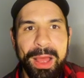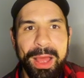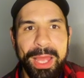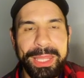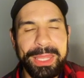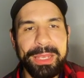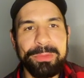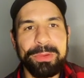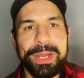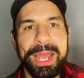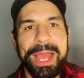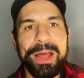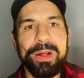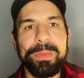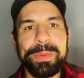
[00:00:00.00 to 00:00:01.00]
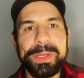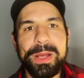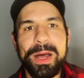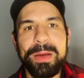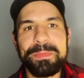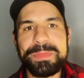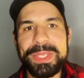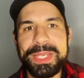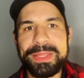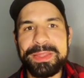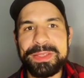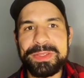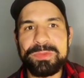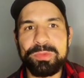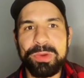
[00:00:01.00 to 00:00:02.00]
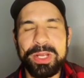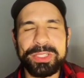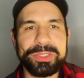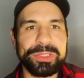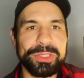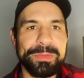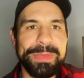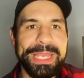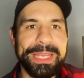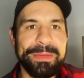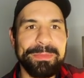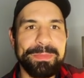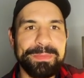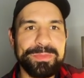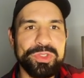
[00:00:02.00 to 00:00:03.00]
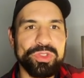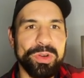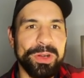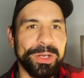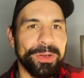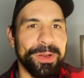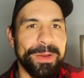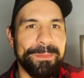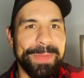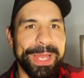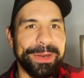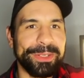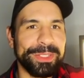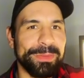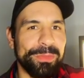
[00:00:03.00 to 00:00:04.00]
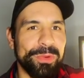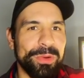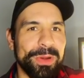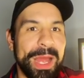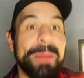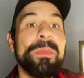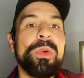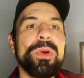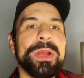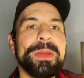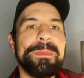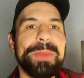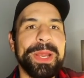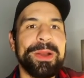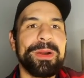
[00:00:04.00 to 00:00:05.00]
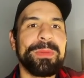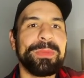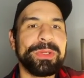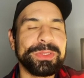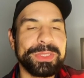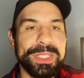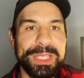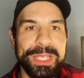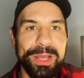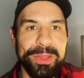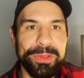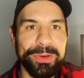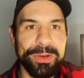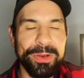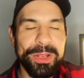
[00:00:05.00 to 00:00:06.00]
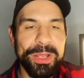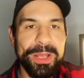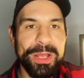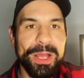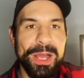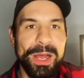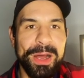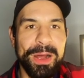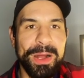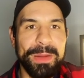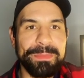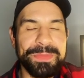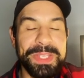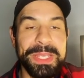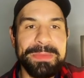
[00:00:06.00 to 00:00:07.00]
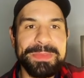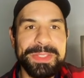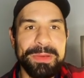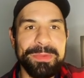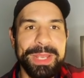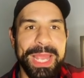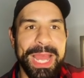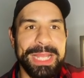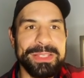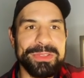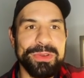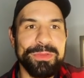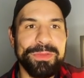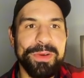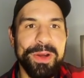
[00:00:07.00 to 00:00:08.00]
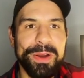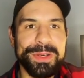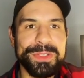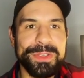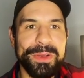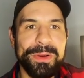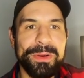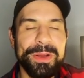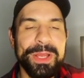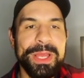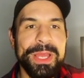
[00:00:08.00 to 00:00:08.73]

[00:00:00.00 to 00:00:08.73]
I think would help update this roster to make it stronger and better to more and more comparable to the other um, teams that we had so far. So